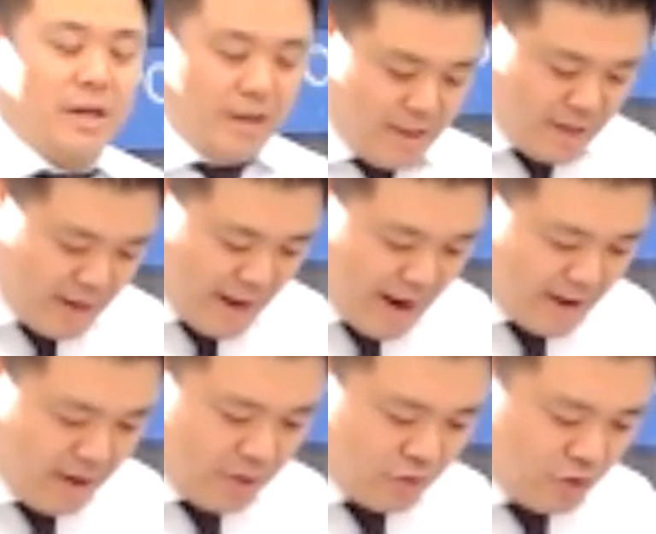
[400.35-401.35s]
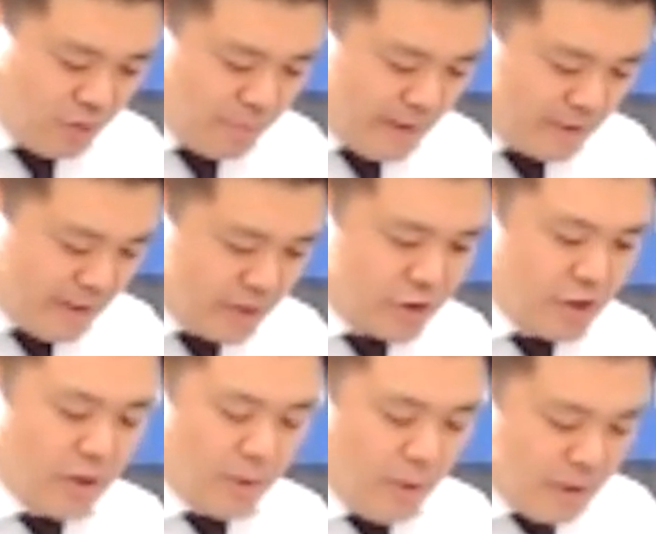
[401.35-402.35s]
He had too much. And
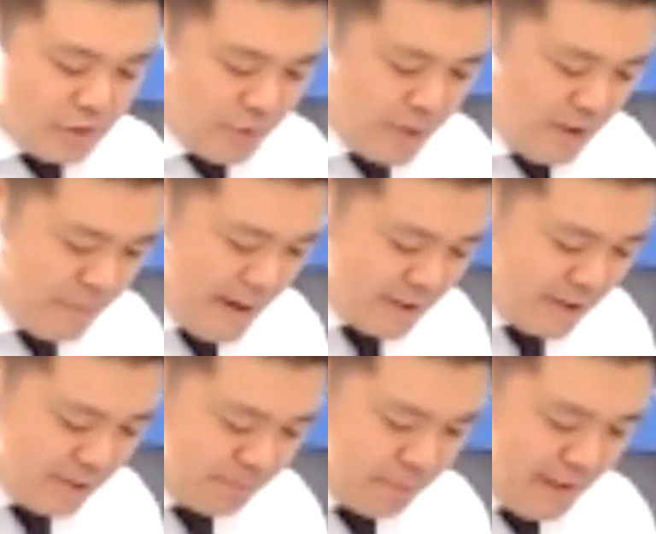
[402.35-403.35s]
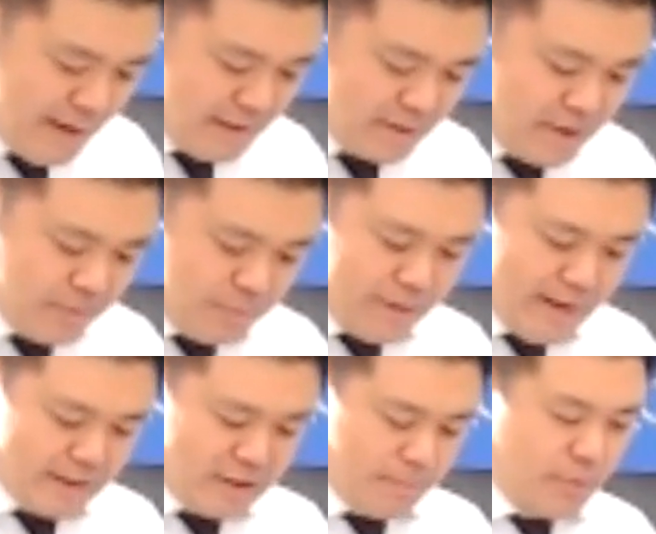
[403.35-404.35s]
so he makes these plans. He
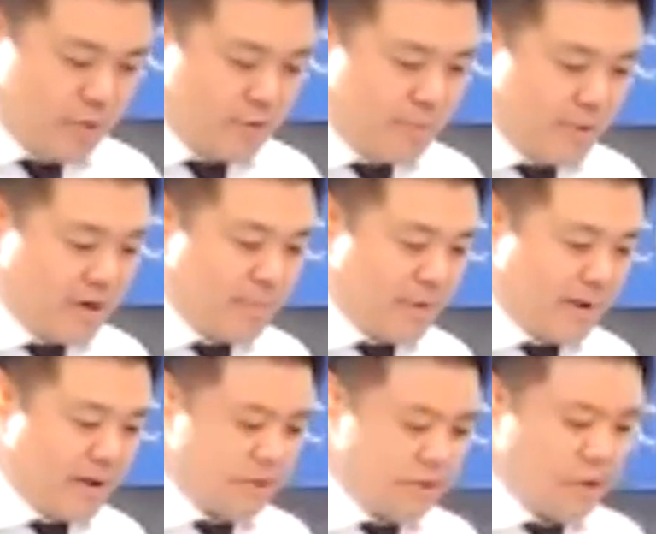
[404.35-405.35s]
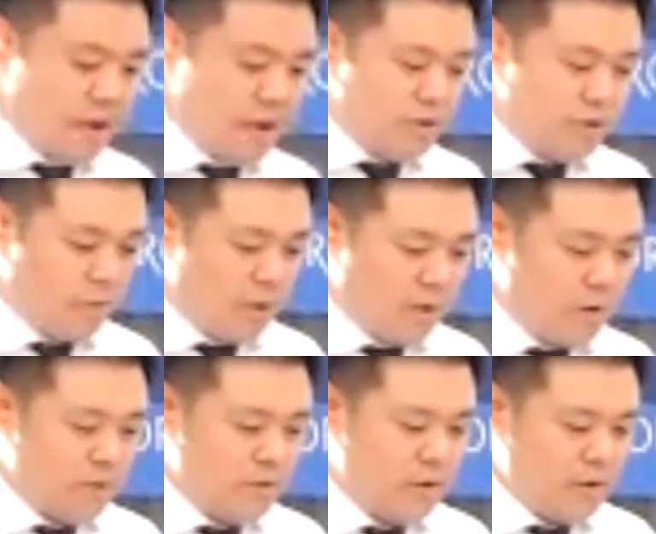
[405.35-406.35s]
plans to build bigger barns to
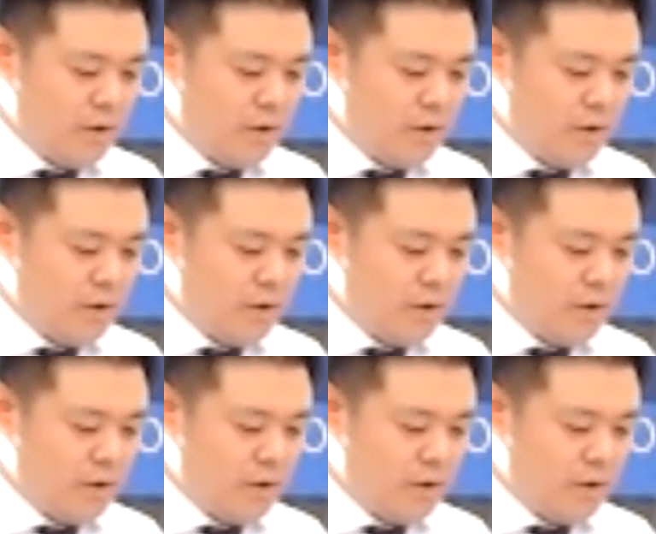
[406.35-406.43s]
hold